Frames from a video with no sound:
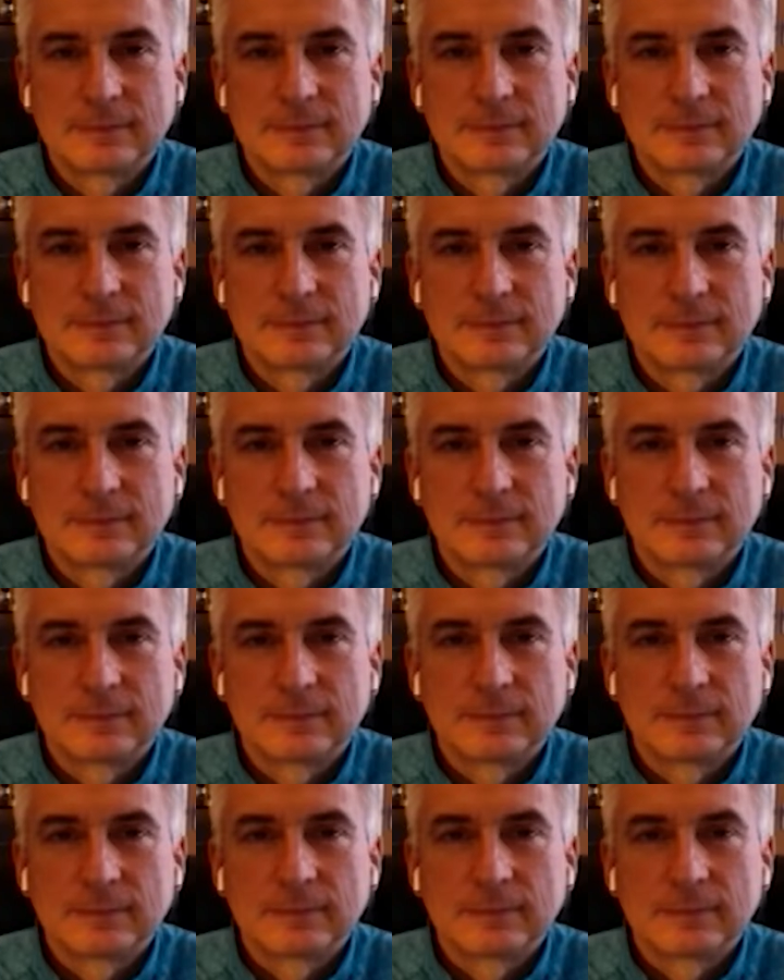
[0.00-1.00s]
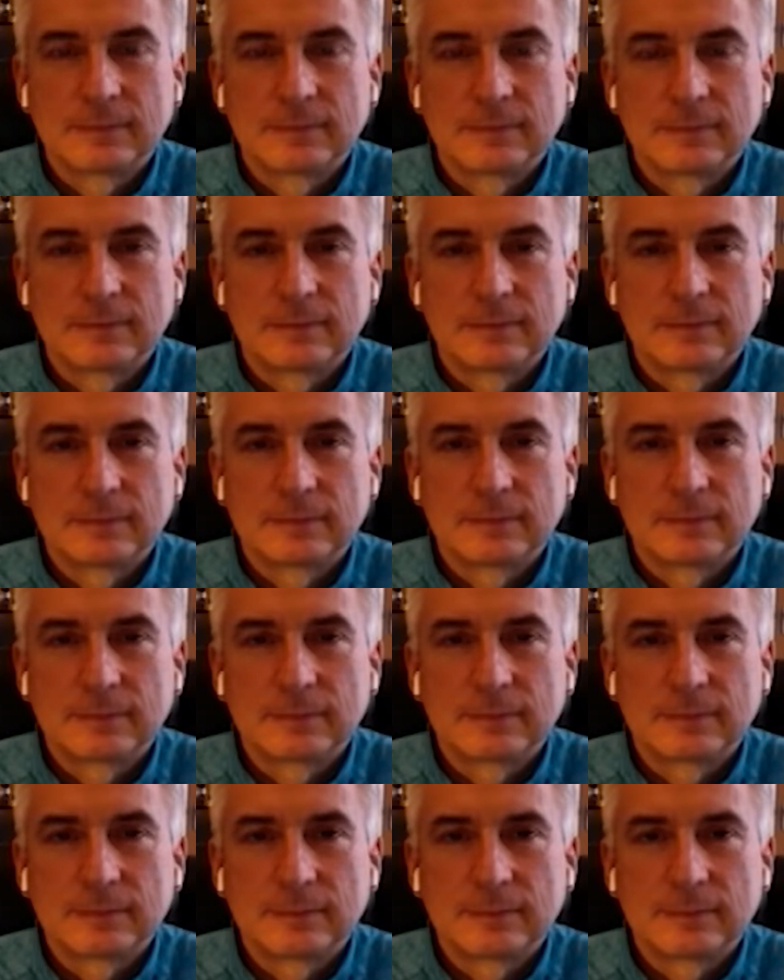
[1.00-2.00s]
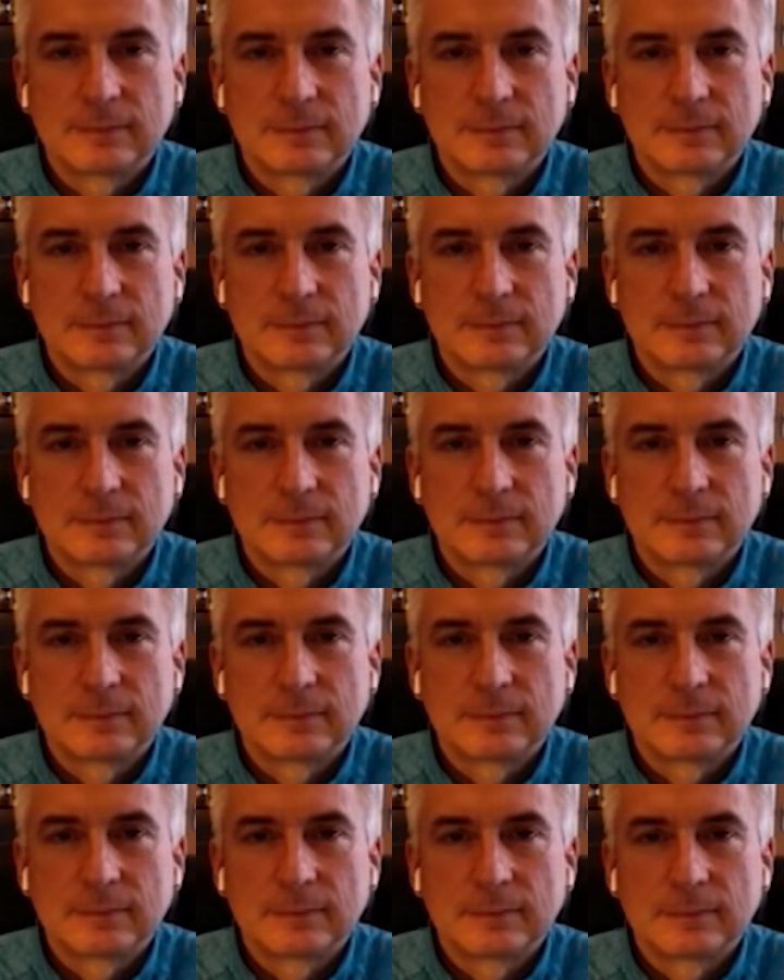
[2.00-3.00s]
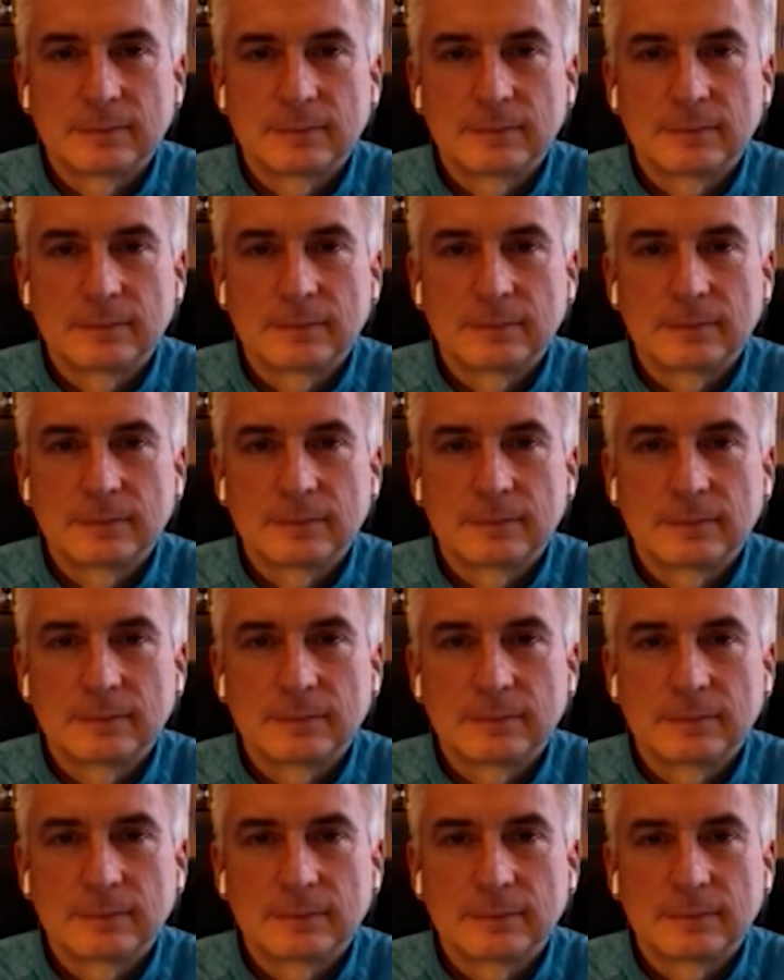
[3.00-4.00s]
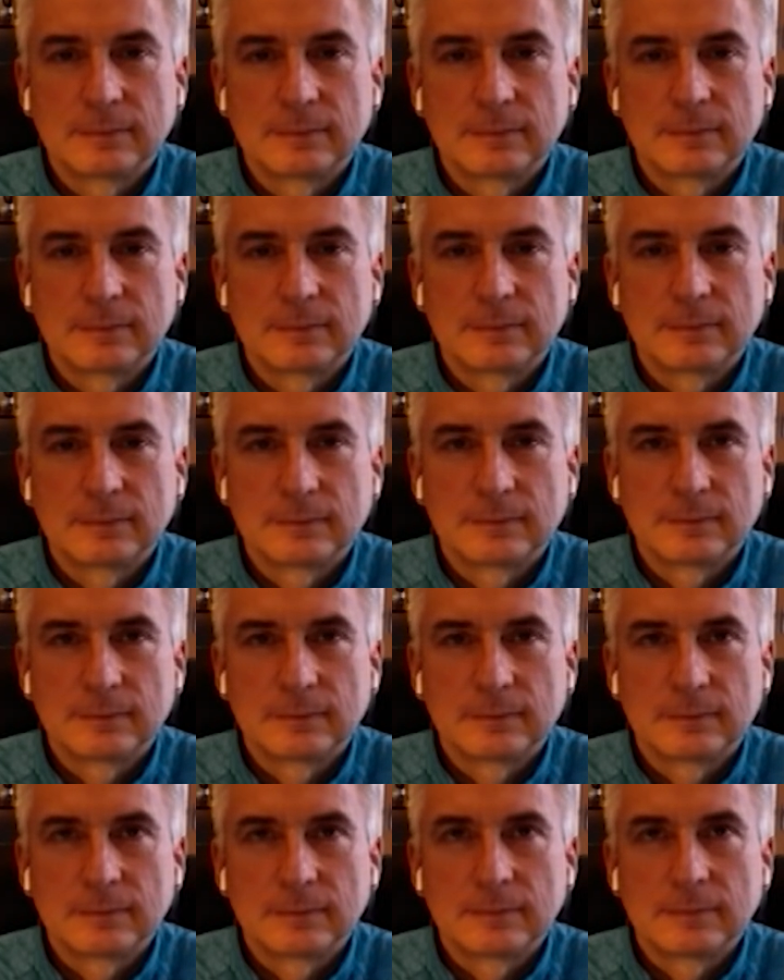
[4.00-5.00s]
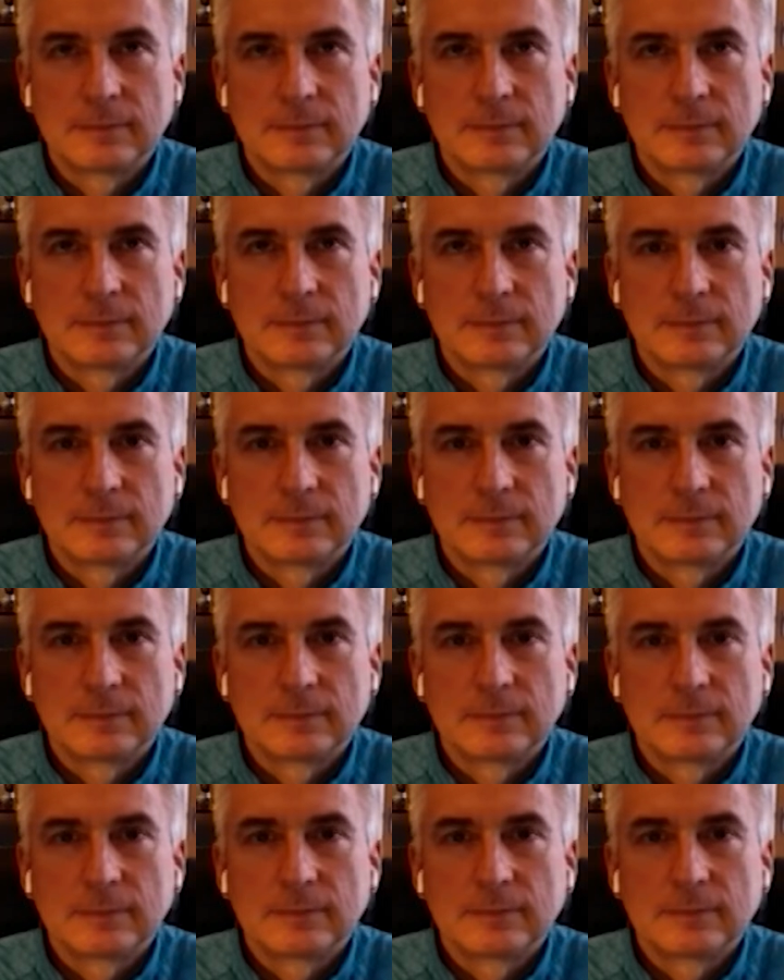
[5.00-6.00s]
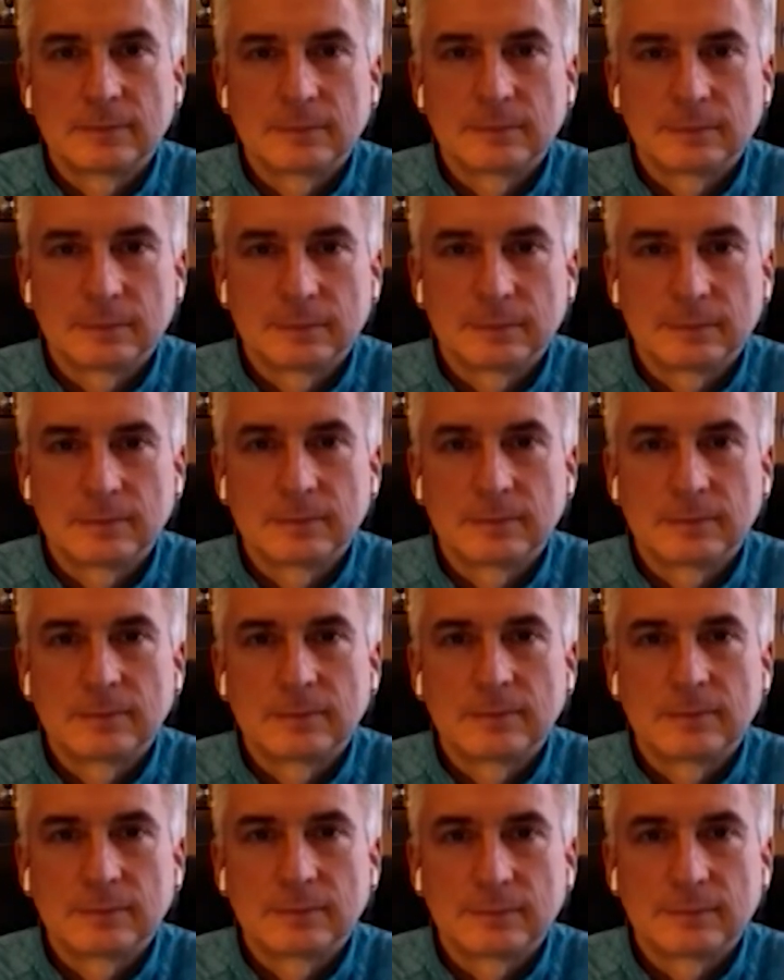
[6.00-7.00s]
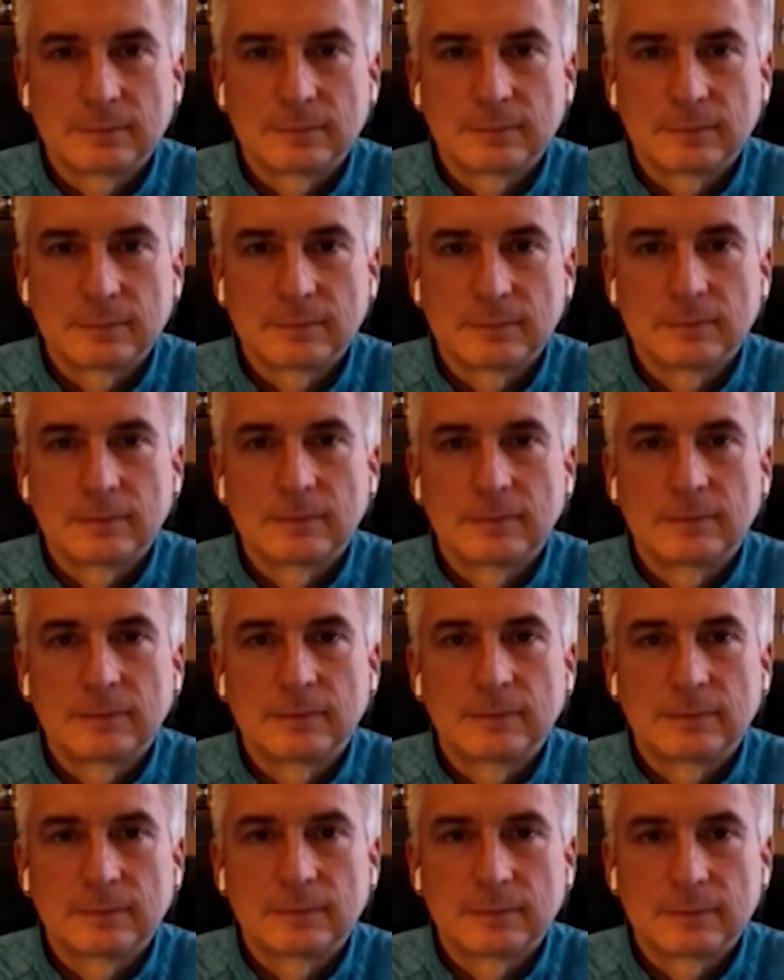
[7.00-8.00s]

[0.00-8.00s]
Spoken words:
(not speaking)